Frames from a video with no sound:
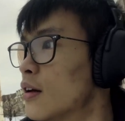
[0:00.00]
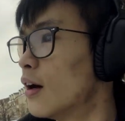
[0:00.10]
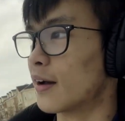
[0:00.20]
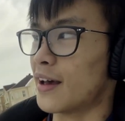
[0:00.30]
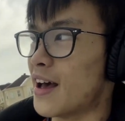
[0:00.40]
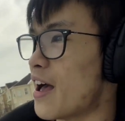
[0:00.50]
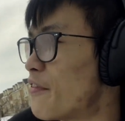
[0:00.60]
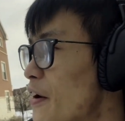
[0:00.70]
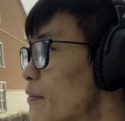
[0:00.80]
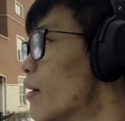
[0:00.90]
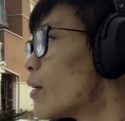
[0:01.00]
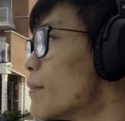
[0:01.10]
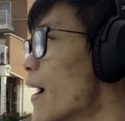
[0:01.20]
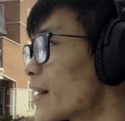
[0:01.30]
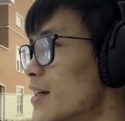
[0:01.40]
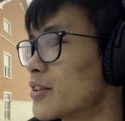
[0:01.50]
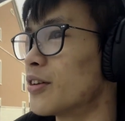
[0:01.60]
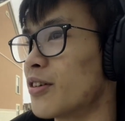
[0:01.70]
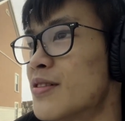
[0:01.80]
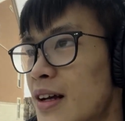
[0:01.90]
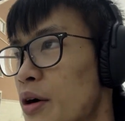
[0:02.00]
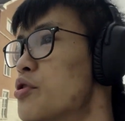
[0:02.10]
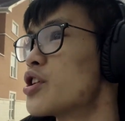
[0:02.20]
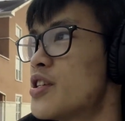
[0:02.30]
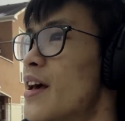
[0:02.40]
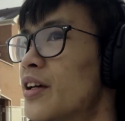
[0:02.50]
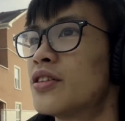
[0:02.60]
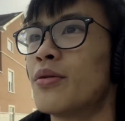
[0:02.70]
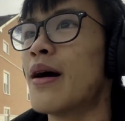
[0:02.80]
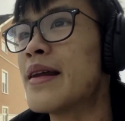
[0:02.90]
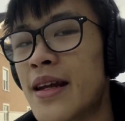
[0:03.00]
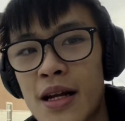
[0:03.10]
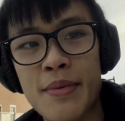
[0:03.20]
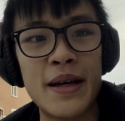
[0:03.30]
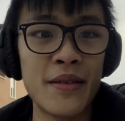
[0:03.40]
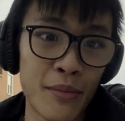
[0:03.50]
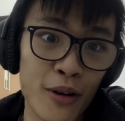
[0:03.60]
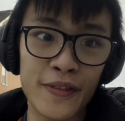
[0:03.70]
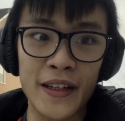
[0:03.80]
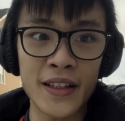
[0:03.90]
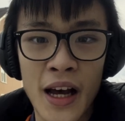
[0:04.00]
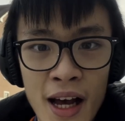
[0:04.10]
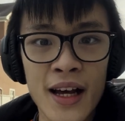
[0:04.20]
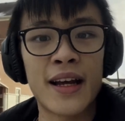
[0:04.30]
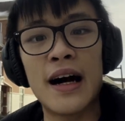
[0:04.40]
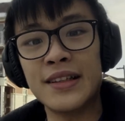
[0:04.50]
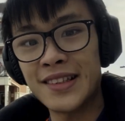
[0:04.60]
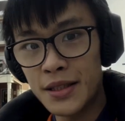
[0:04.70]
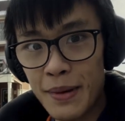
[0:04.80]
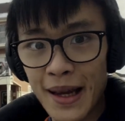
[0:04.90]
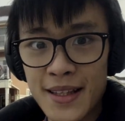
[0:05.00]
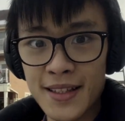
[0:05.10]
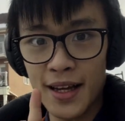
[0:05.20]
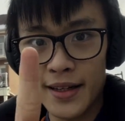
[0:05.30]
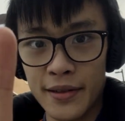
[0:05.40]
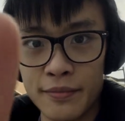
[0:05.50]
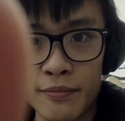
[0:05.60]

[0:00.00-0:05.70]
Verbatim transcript: Okay, I found my way back. That's good. Turns out I was just next to where I needed to be. Perfect. I'll see you back inside then.